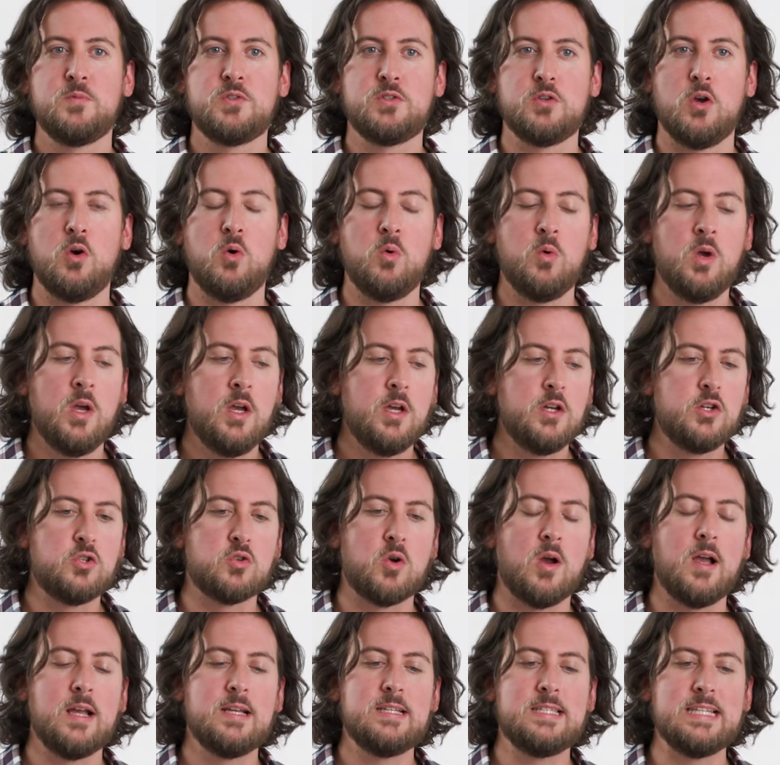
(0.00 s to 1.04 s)
So
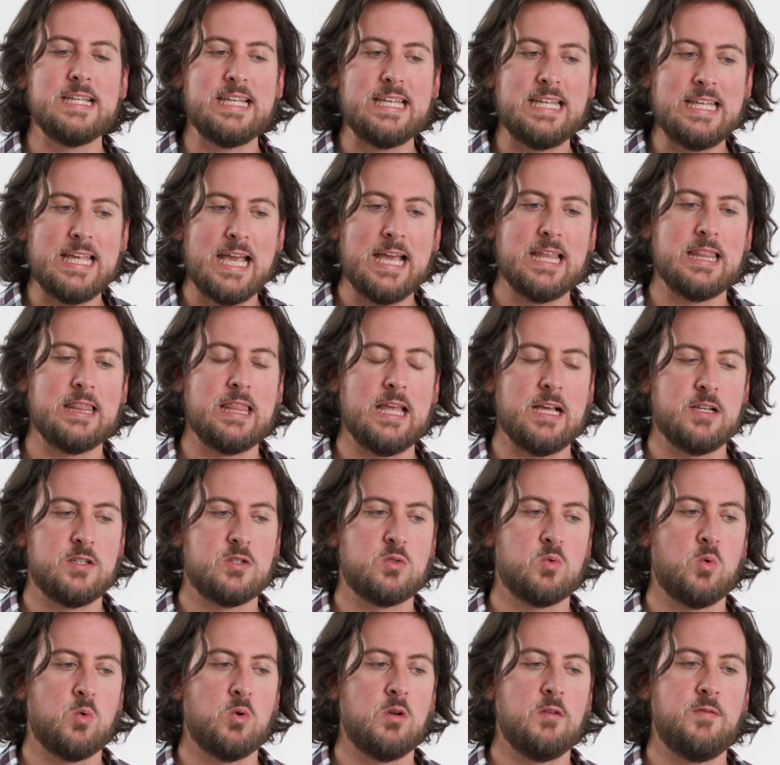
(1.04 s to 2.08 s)
trying to get that
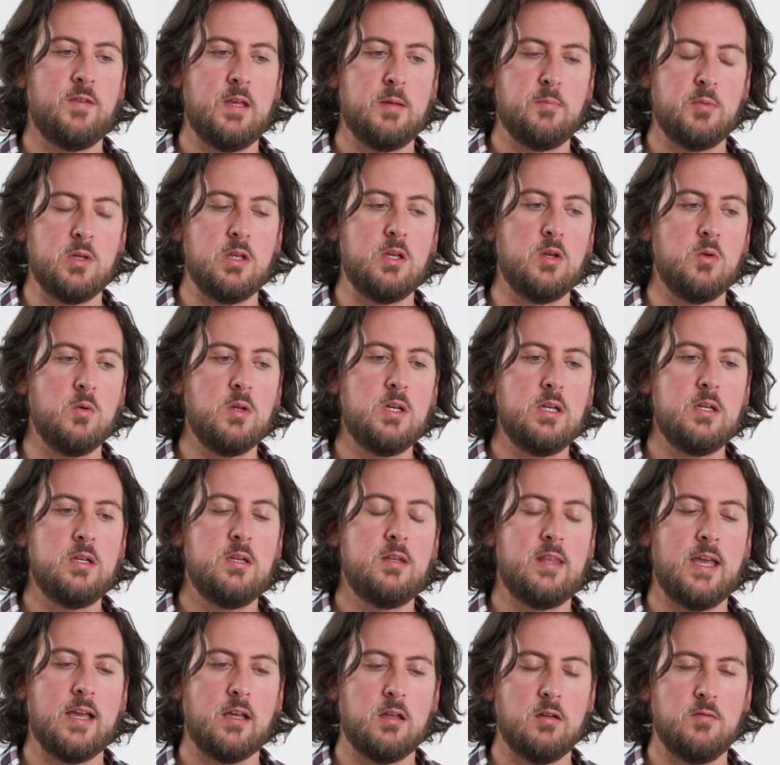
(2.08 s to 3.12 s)
sort of ambiguity,
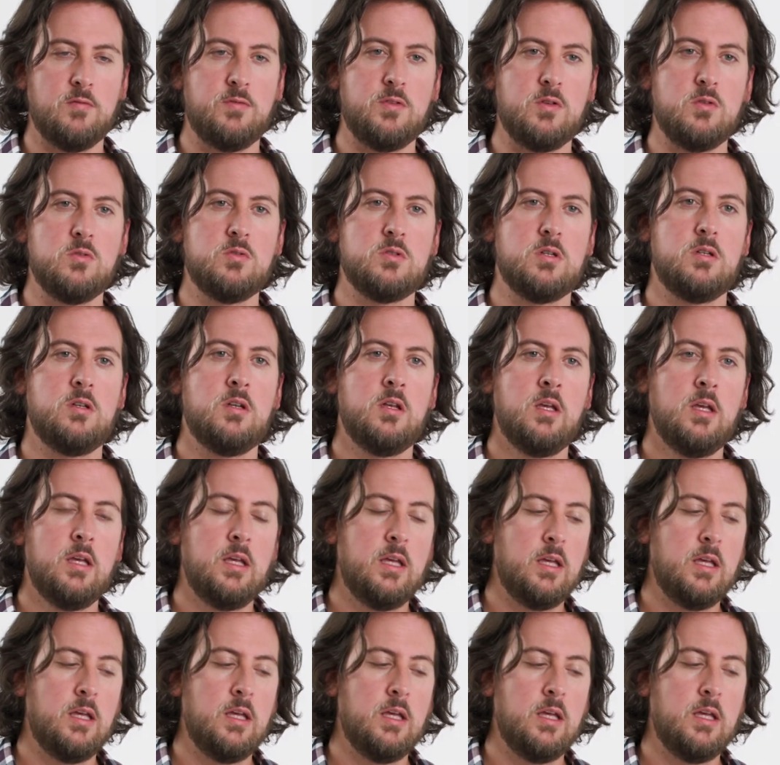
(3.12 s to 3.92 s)
that confusion,